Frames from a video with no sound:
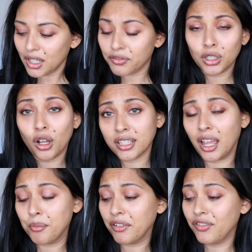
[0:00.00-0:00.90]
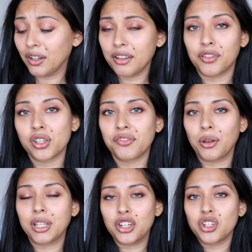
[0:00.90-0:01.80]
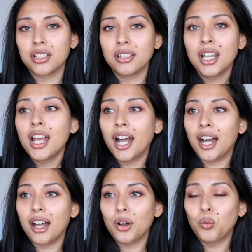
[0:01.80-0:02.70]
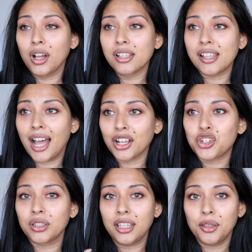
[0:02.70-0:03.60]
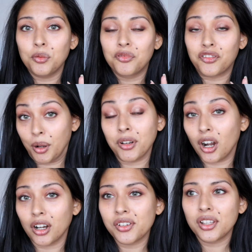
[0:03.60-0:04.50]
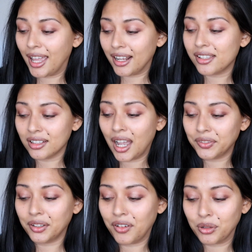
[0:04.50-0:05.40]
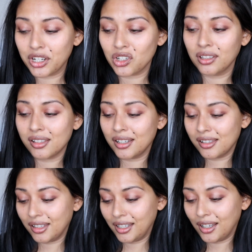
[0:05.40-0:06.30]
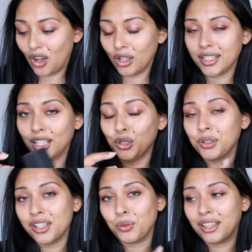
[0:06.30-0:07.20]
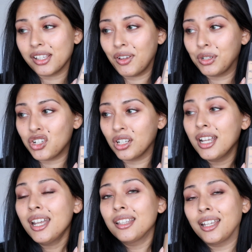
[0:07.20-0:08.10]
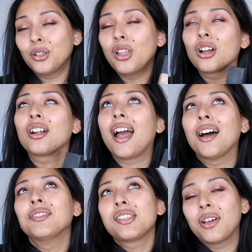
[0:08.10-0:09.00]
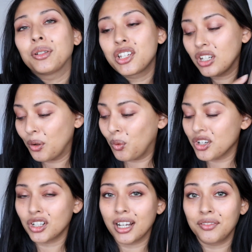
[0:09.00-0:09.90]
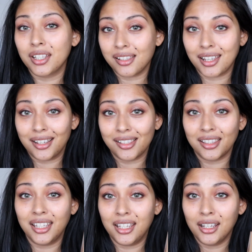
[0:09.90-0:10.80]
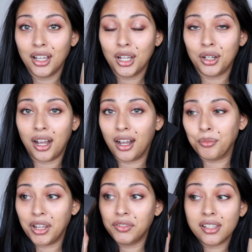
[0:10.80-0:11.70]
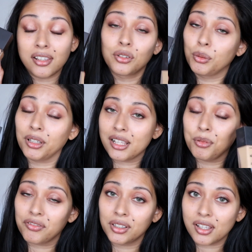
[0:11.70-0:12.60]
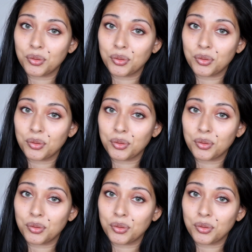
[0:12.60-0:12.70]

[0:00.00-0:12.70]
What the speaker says: for a long time. My very first foundation was actually from NARS, and I still have that foundation. This is the All Day Luminous Weightless Foundation. They no longer have this foundation. I wonder if this is the replacement for this